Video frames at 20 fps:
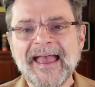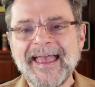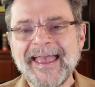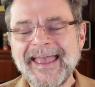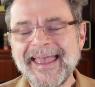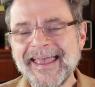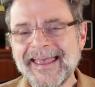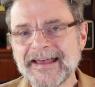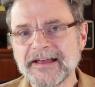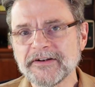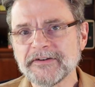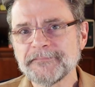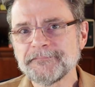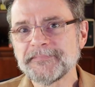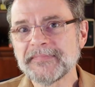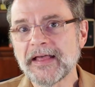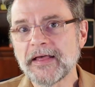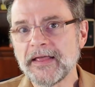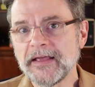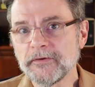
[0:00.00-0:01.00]
and
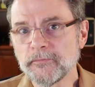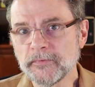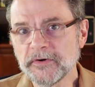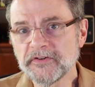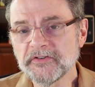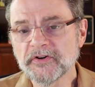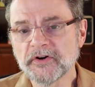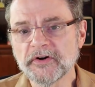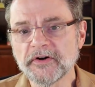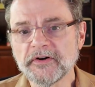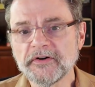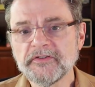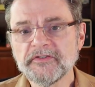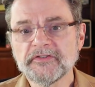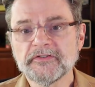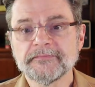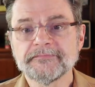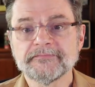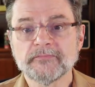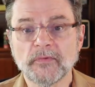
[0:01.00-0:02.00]
it
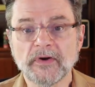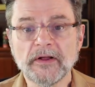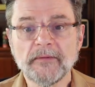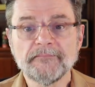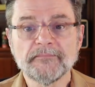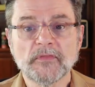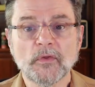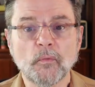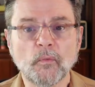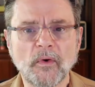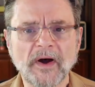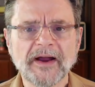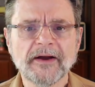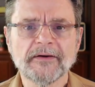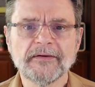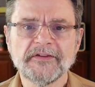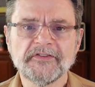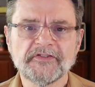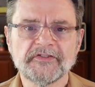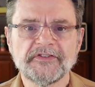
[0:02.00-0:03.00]
returns, well,
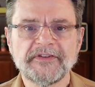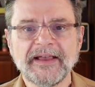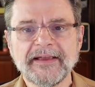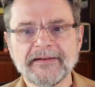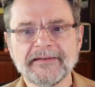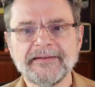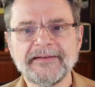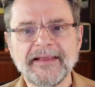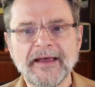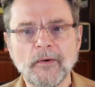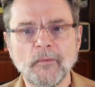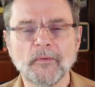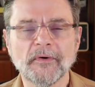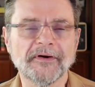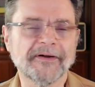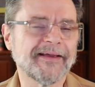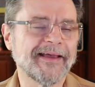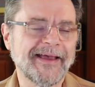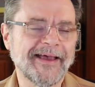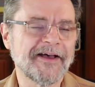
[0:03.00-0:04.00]
Wireless Data
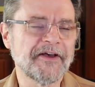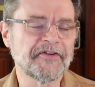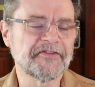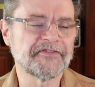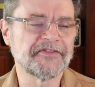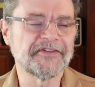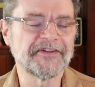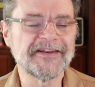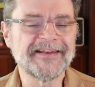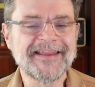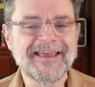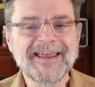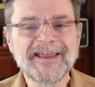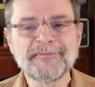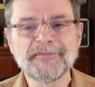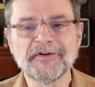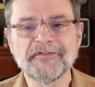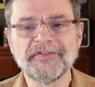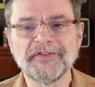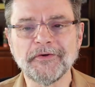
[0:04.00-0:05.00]
Network as the
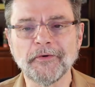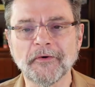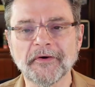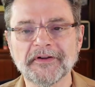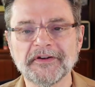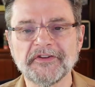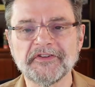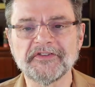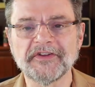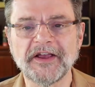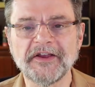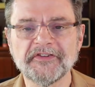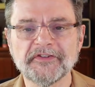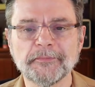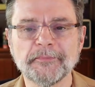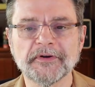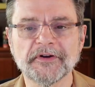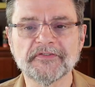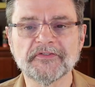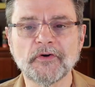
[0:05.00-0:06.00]
name of the
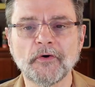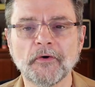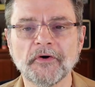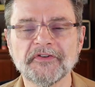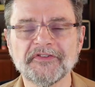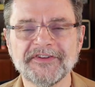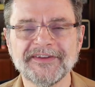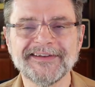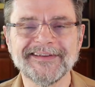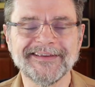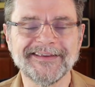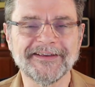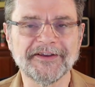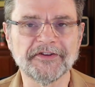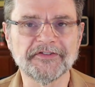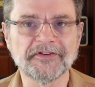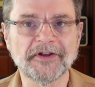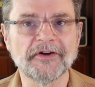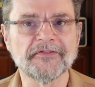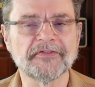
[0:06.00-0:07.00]
organization, but of course it
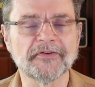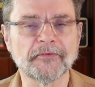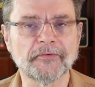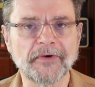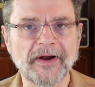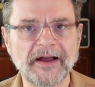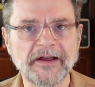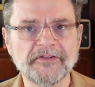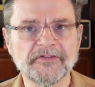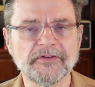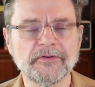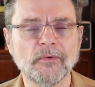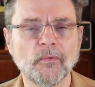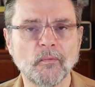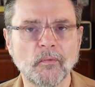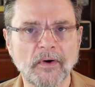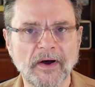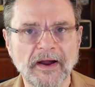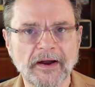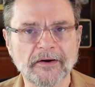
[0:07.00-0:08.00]
is a Verizon
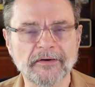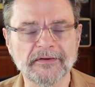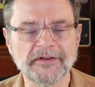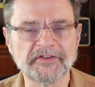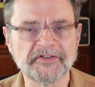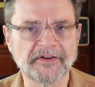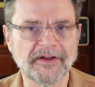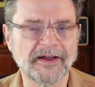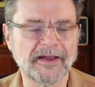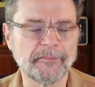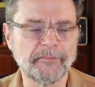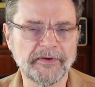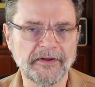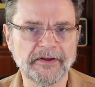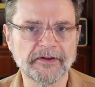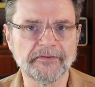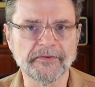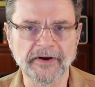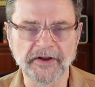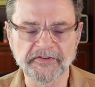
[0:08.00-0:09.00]
Wireless IP
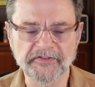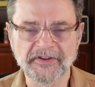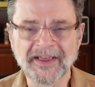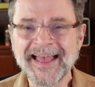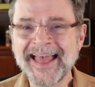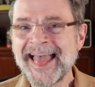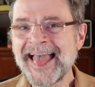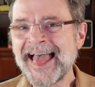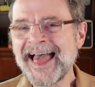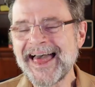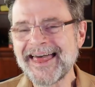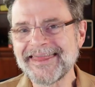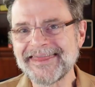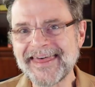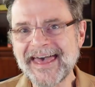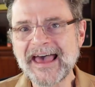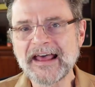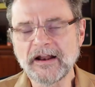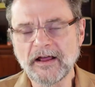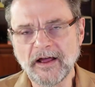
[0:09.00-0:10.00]
address.
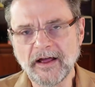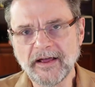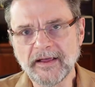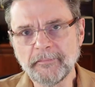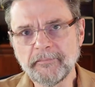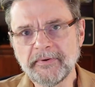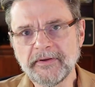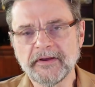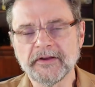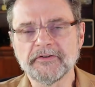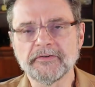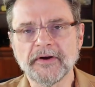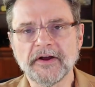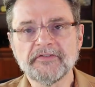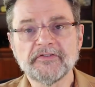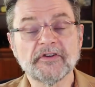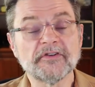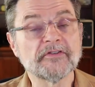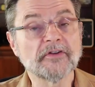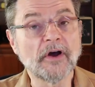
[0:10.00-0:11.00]
That IP
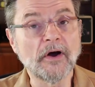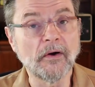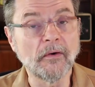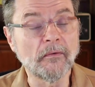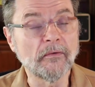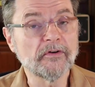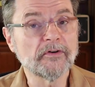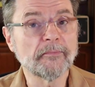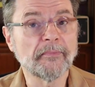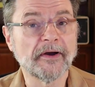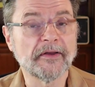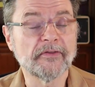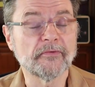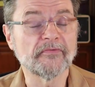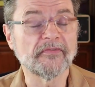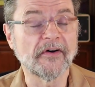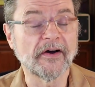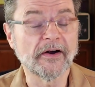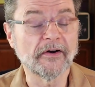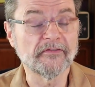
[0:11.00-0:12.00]
address is owned by the
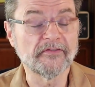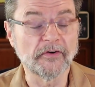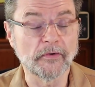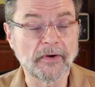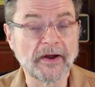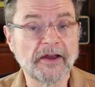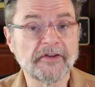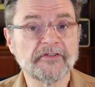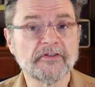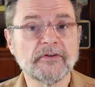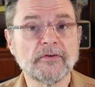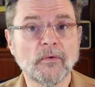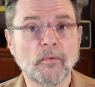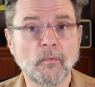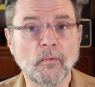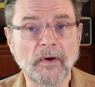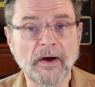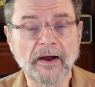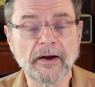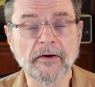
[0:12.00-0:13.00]
Verizon
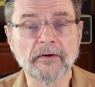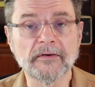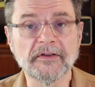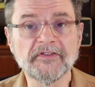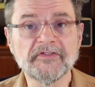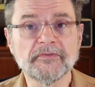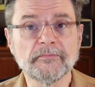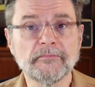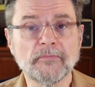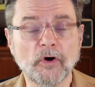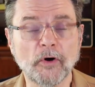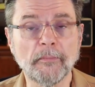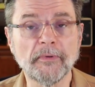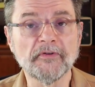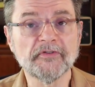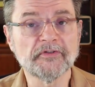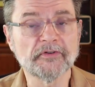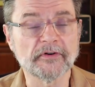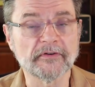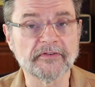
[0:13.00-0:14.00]
Wireless
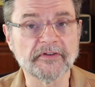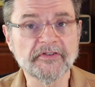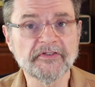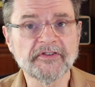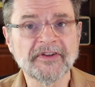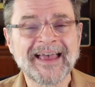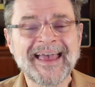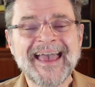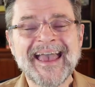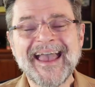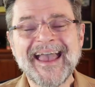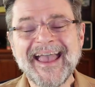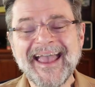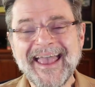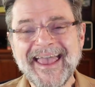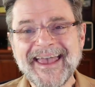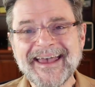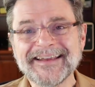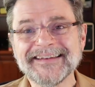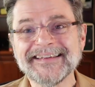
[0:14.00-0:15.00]
mobile service
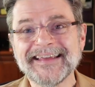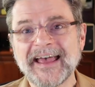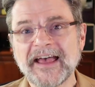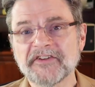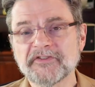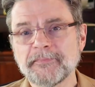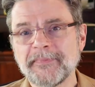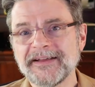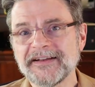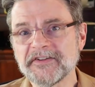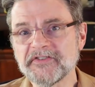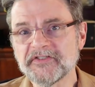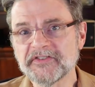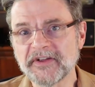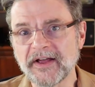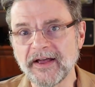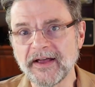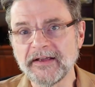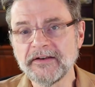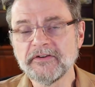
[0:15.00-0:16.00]
and has been
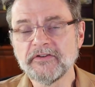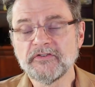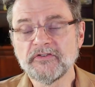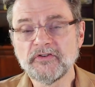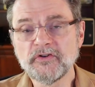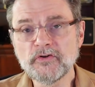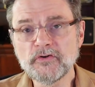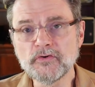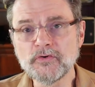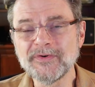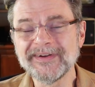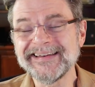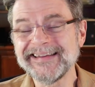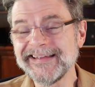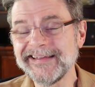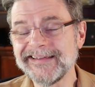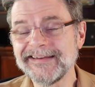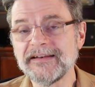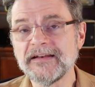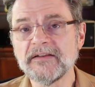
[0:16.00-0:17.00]
assigned to an
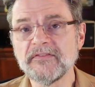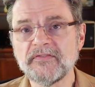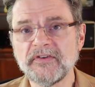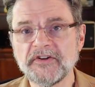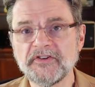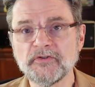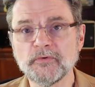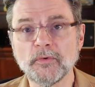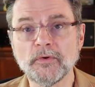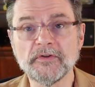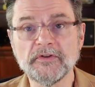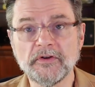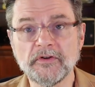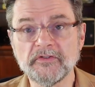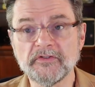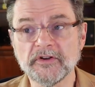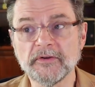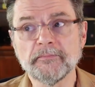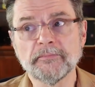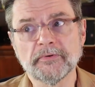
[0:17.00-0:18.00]
individual
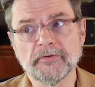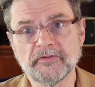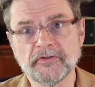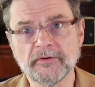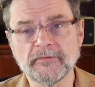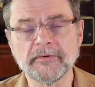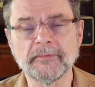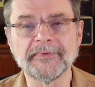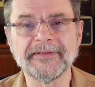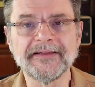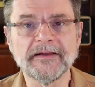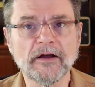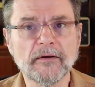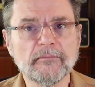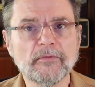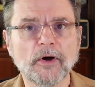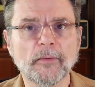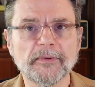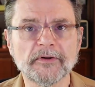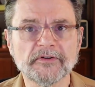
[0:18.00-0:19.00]
using presumably a
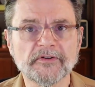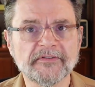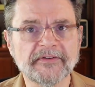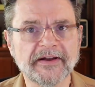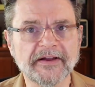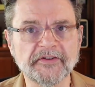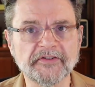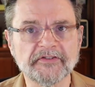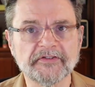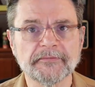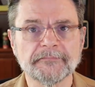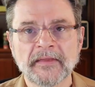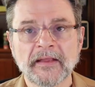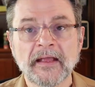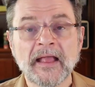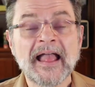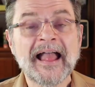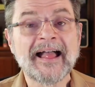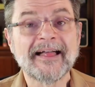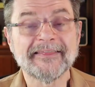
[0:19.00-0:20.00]
mobile device.
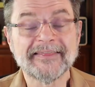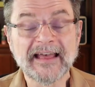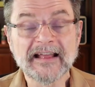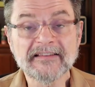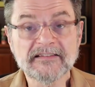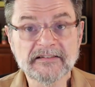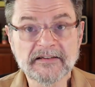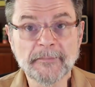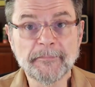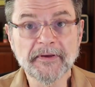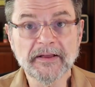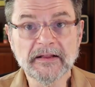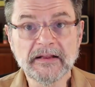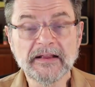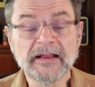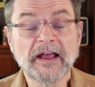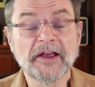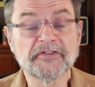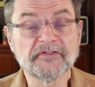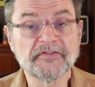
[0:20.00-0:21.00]
That's
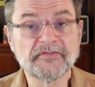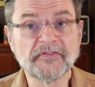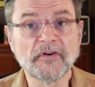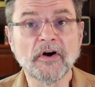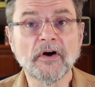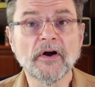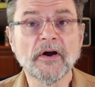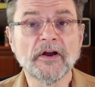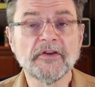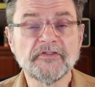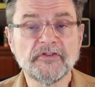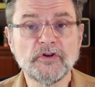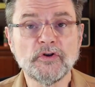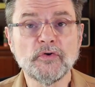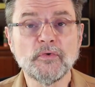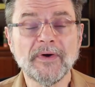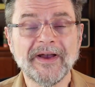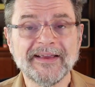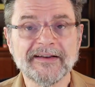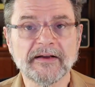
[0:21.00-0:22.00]
typically as far as
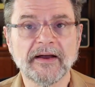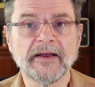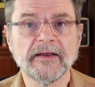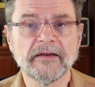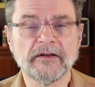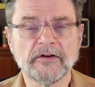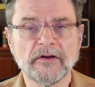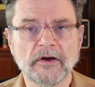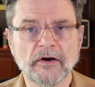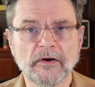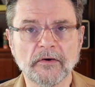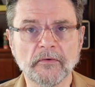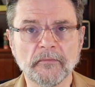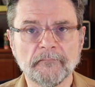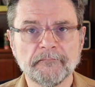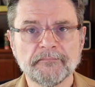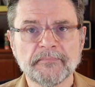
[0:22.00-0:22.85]
you and I can go.